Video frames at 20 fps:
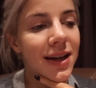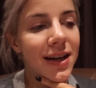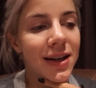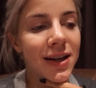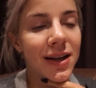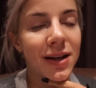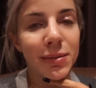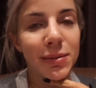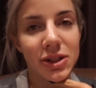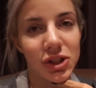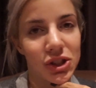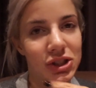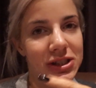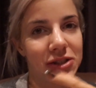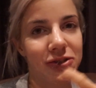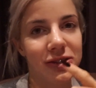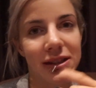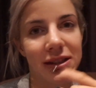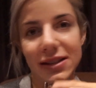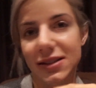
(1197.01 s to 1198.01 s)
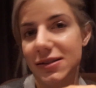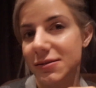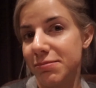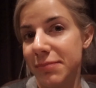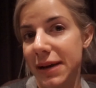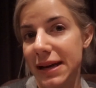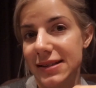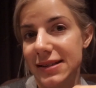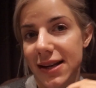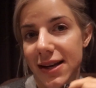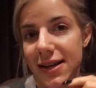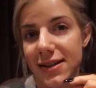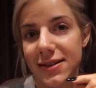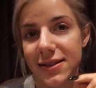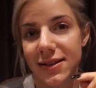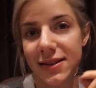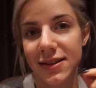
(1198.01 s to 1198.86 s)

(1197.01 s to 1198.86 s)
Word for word: Uh, but Josie really maintains